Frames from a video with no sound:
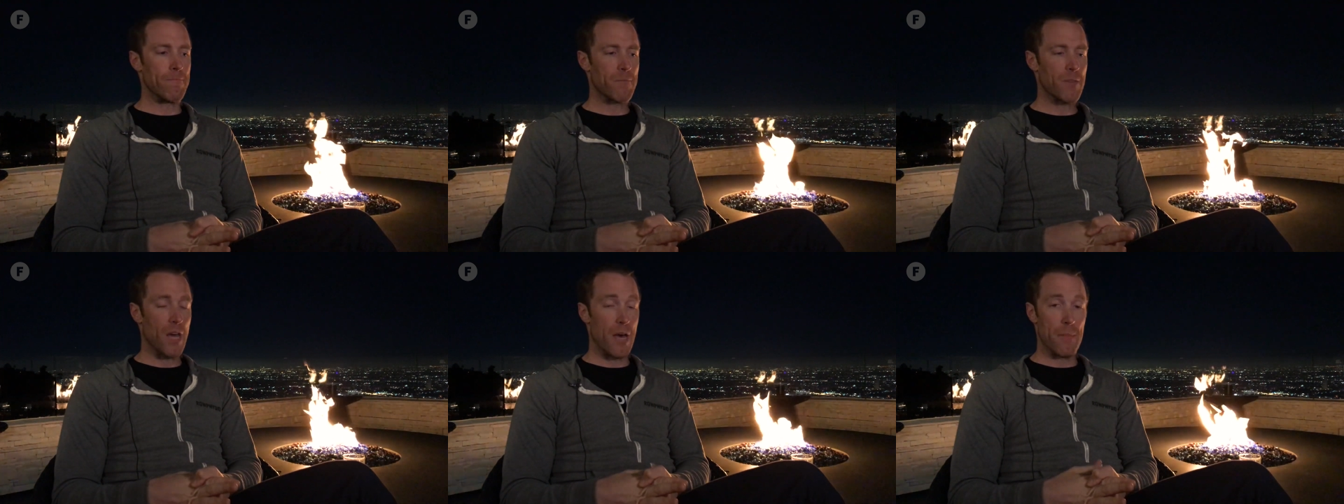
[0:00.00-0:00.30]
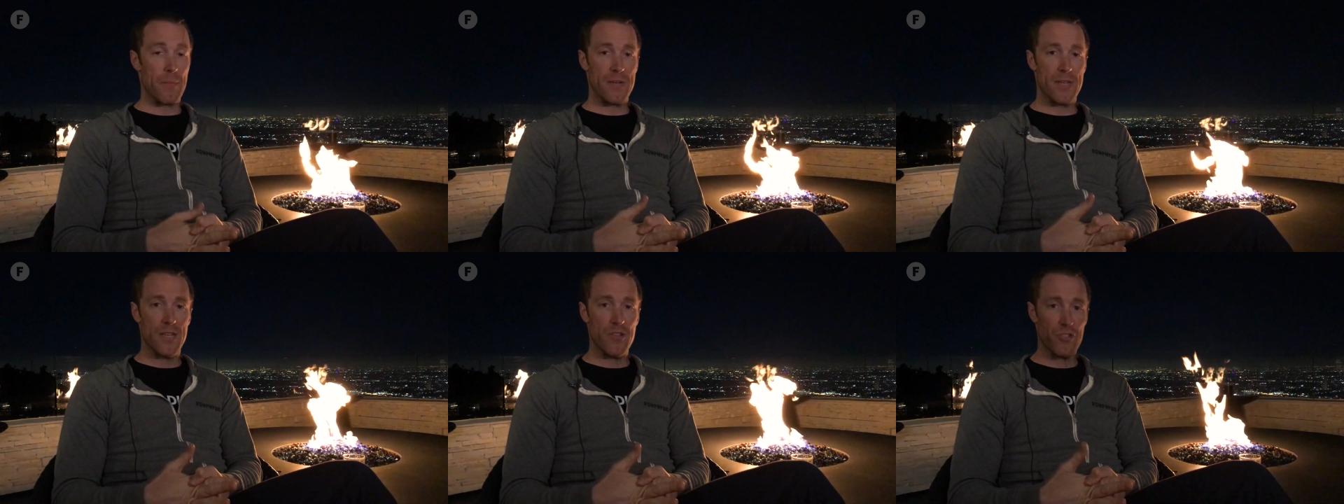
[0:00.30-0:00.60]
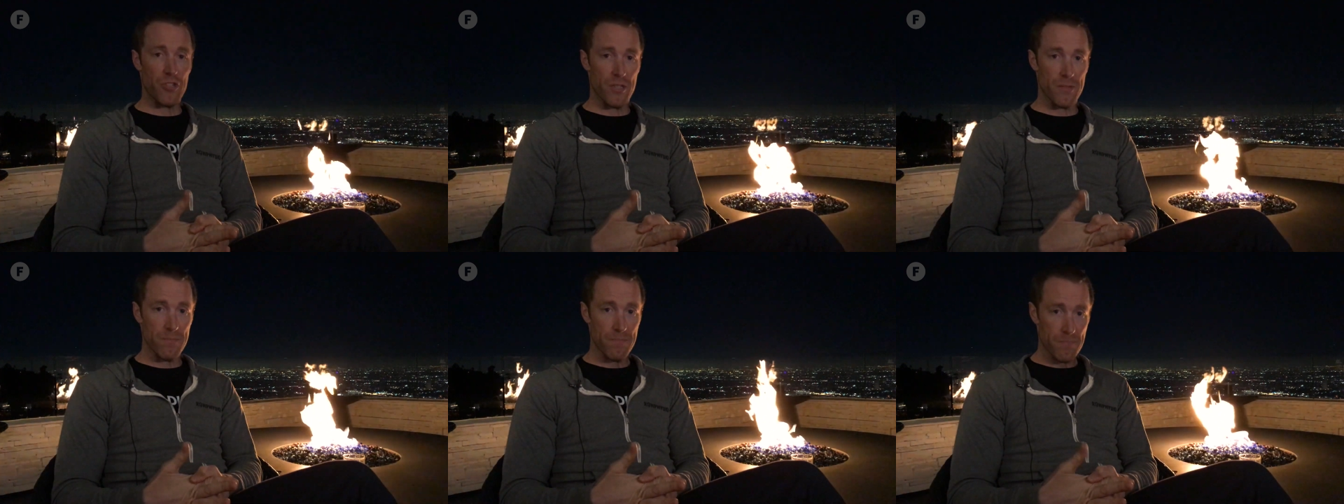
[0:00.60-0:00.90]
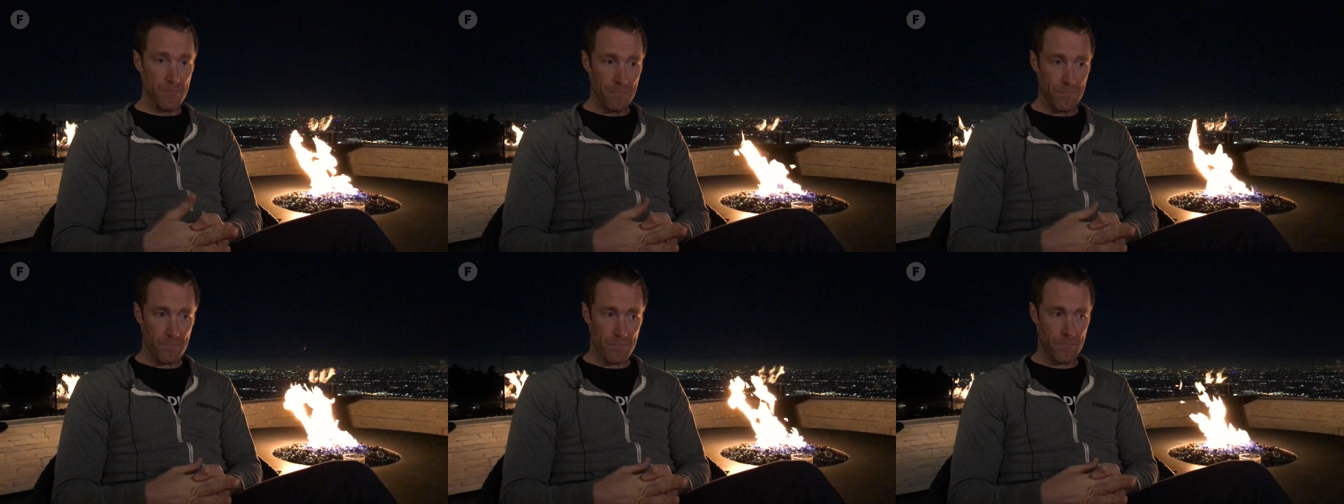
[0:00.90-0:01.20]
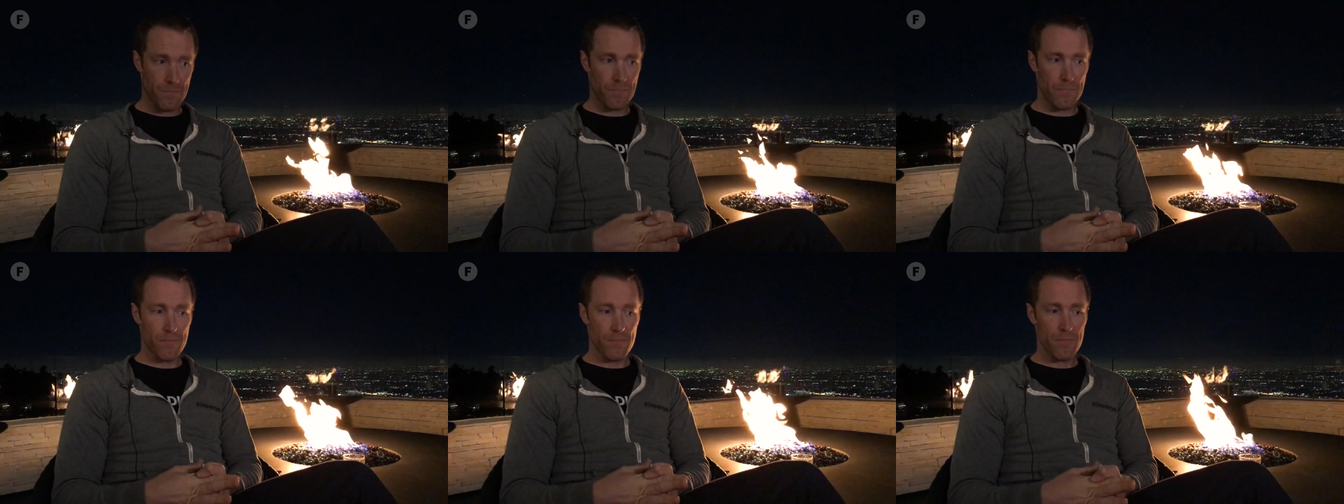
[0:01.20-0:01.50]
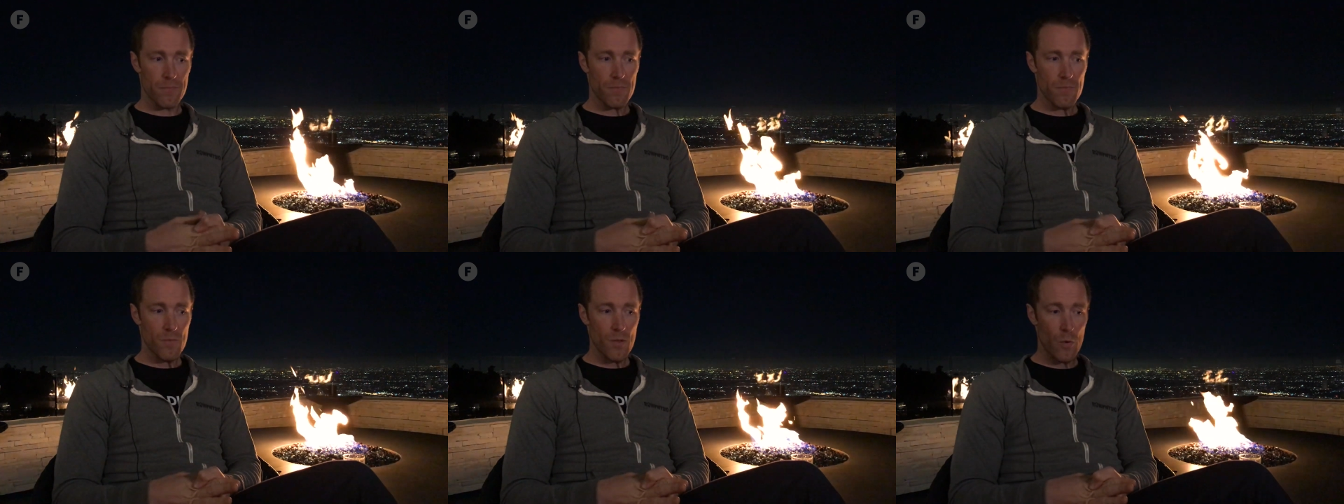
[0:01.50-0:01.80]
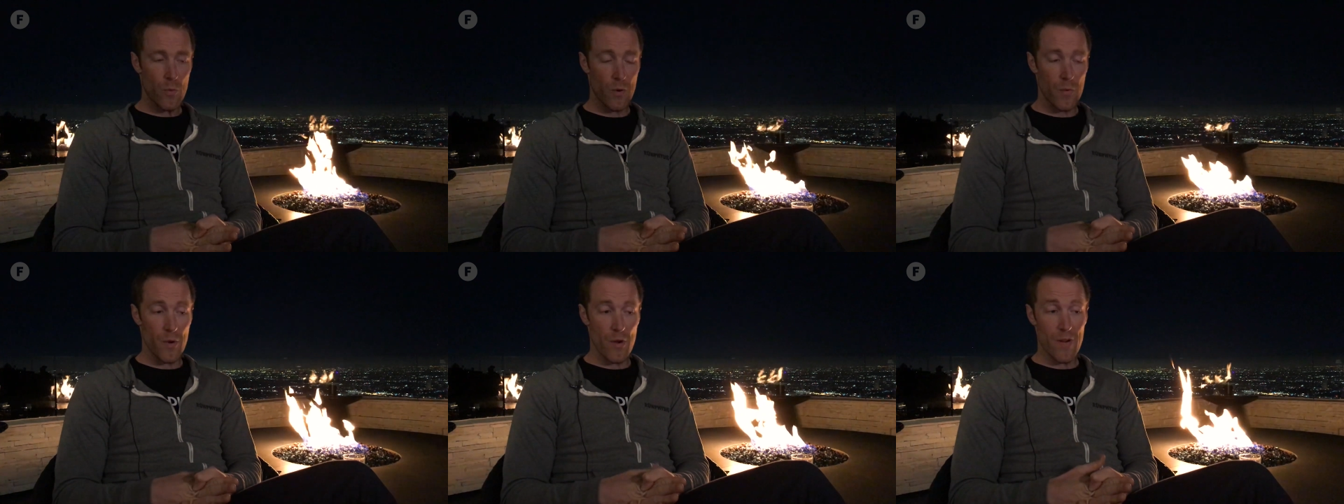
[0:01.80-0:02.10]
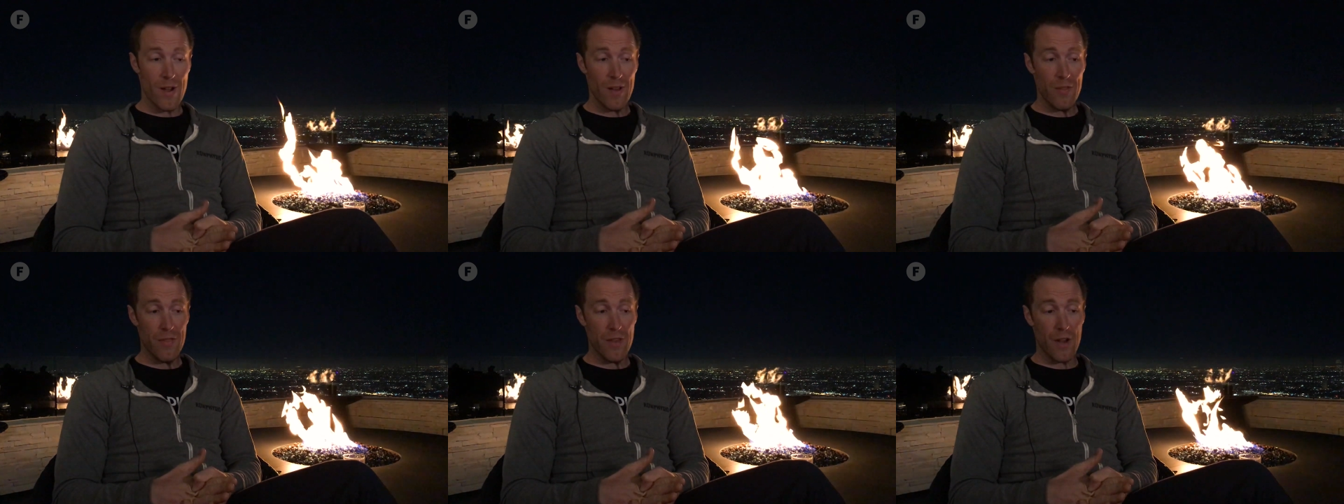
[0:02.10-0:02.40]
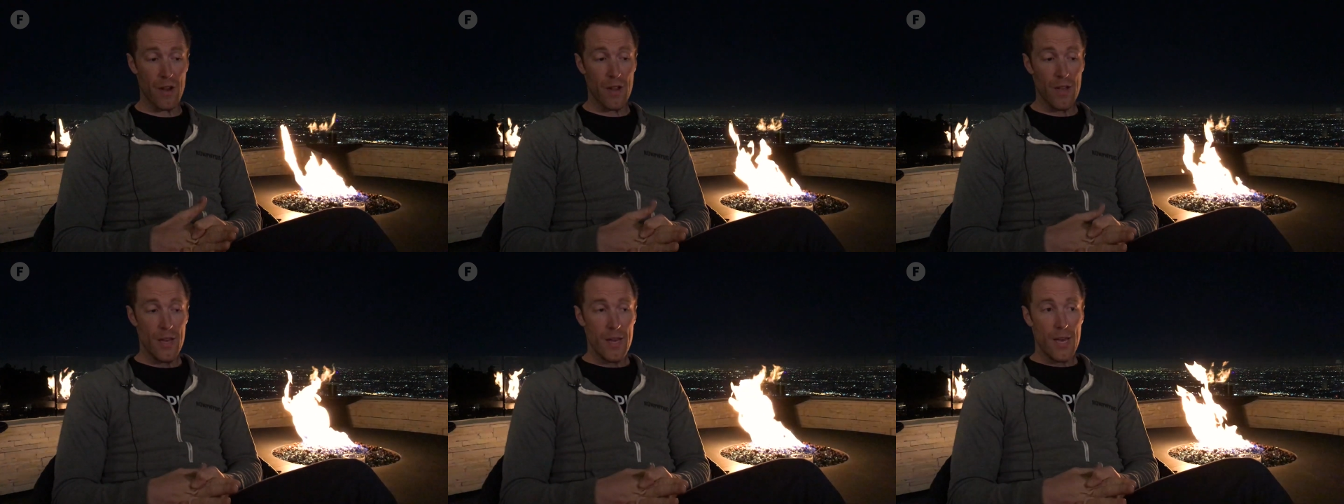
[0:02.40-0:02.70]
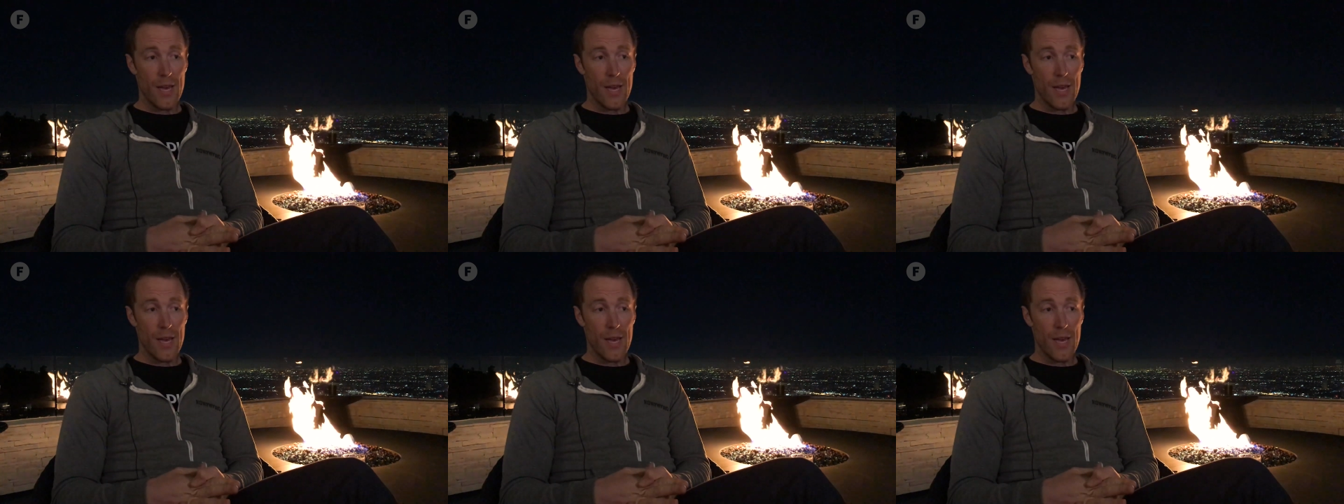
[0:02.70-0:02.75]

competition. when we were out there.